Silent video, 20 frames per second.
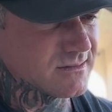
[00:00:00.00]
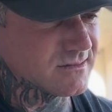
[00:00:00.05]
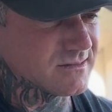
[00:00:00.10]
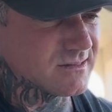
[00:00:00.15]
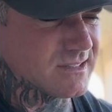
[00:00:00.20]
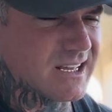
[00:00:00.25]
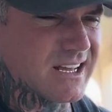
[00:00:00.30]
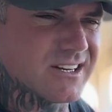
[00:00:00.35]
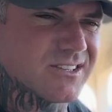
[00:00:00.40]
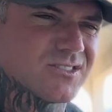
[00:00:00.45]

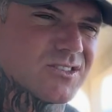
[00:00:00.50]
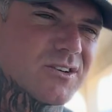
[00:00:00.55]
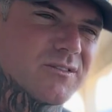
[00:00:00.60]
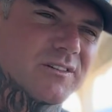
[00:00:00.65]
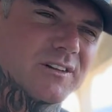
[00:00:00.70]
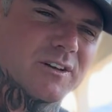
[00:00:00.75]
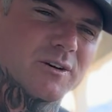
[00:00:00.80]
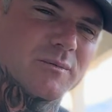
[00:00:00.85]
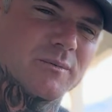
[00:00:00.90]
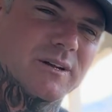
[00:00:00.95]
I deserve
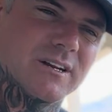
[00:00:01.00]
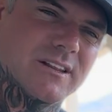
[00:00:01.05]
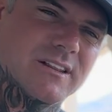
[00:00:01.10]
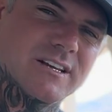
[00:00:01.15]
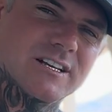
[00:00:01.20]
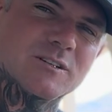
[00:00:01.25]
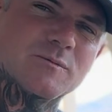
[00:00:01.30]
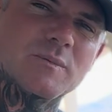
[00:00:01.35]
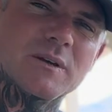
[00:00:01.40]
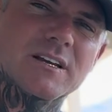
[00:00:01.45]
a little bit of
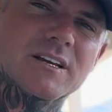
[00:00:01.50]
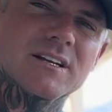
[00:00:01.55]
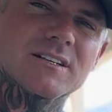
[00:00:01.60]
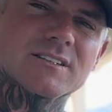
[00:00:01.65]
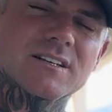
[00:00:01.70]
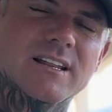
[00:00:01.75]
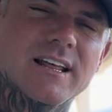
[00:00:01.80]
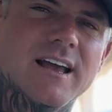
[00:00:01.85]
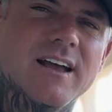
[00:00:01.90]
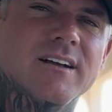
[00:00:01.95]
this
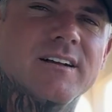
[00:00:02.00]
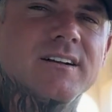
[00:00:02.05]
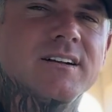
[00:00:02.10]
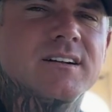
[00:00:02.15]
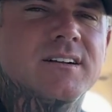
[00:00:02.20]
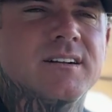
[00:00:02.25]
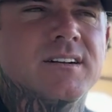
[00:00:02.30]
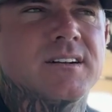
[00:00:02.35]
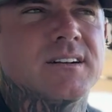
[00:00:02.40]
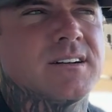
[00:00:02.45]
because of that.
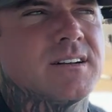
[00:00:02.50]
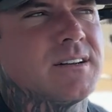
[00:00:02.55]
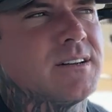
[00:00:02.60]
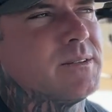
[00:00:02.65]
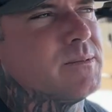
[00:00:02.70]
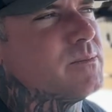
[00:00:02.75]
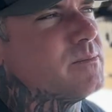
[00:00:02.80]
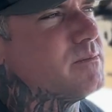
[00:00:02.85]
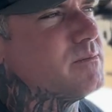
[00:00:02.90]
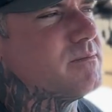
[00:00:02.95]

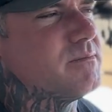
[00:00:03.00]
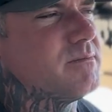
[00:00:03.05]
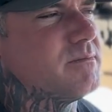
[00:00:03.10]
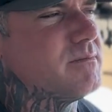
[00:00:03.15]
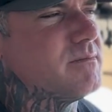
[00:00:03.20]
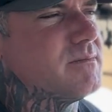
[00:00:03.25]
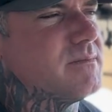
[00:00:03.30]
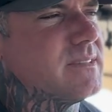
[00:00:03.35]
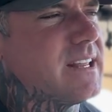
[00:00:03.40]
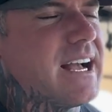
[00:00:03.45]

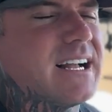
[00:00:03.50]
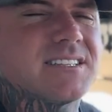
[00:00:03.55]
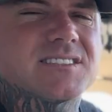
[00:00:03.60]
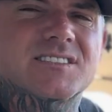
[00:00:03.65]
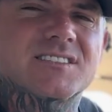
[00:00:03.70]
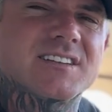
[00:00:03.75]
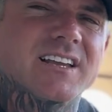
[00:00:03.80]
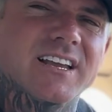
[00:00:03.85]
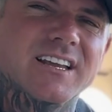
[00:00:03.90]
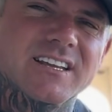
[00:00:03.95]
That's
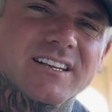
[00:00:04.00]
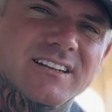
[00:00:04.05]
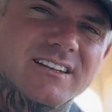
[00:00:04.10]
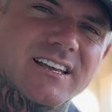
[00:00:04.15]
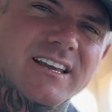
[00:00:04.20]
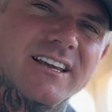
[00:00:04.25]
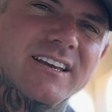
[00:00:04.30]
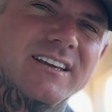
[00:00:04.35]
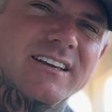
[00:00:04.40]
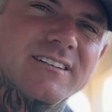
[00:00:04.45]
stinking
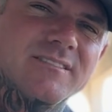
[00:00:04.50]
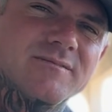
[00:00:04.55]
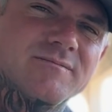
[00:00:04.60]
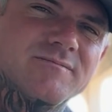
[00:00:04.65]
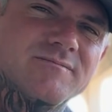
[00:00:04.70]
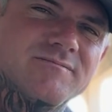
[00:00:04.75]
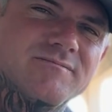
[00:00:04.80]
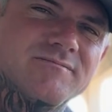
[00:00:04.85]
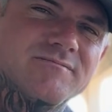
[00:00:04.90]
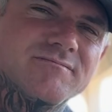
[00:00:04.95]
thinking.
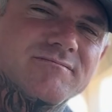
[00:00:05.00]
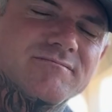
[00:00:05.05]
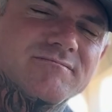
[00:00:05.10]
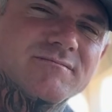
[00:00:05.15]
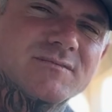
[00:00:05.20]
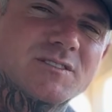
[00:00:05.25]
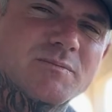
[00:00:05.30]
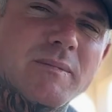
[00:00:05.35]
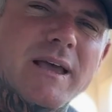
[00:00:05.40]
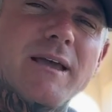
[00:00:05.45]

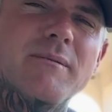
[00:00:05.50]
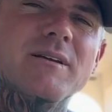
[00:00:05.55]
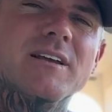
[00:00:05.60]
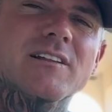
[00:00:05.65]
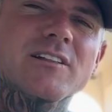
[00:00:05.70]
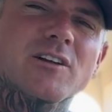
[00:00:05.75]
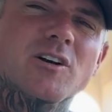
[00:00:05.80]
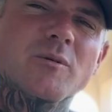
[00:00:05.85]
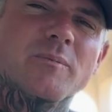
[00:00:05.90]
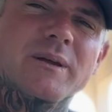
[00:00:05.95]
It's maybe a
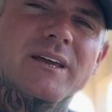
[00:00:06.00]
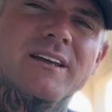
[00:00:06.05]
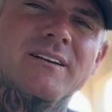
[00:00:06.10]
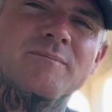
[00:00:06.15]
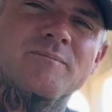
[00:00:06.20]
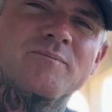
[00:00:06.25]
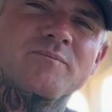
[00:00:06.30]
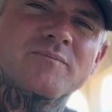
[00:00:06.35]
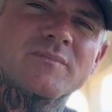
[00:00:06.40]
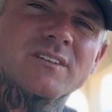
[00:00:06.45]
little bit
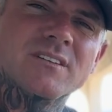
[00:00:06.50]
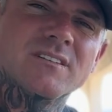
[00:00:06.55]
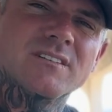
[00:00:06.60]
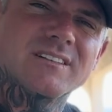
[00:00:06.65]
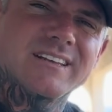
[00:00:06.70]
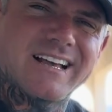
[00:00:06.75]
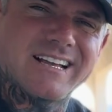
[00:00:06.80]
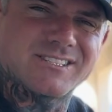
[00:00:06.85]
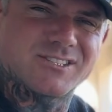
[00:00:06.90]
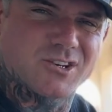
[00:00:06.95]

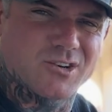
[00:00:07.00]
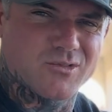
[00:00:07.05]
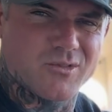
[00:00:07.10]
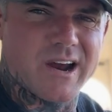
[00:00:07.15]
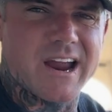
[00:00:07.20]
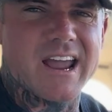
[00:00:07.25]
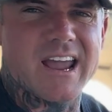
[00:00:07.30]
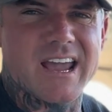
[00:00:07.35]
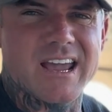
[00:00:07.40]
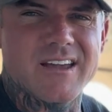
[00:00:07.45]
less
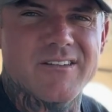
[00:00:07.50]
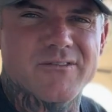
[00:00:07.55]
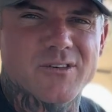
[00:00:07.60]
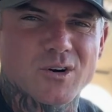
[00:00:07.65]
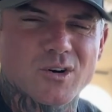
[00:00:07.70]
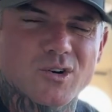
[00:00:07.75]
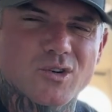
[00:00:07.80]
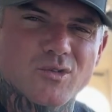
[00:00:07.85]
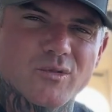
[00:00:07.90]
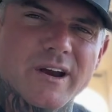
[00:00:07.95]
grave
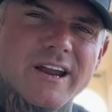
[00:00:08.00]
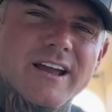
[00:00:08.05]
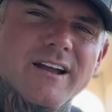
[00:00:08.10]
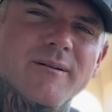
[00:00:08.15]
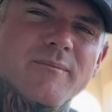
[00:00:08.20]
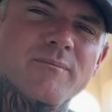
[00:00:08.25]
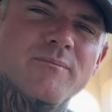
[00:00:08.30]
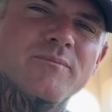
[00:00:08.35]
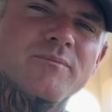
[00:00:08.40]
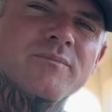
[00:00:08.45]
or
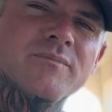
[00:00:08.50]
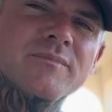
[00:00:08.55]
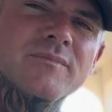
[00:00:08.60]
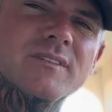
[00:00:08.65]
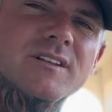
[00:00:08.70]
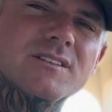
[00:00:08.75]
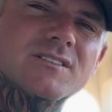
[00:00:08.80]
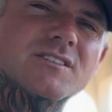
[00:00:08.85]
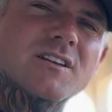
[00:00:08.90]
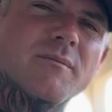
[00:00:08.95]
grim
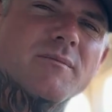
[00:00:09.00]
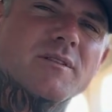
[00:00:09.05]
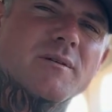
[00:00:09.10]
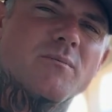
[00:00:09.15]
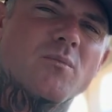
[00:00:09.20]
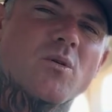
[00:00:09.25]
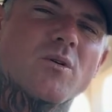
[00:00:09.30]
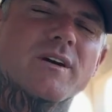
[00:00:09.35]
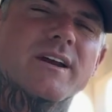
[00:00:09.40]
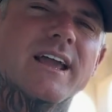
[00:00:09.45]
than some of the
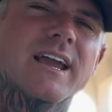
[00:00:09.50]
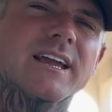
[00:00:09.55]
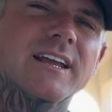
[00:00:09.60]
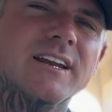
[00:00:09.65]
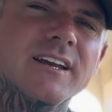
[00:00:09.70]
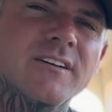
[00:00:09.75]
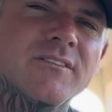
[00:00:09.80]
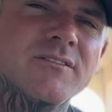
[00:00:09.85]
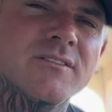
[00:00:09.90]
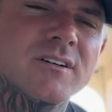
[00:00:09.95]
more
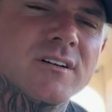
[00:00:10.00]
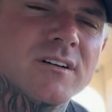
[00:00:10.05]
negative,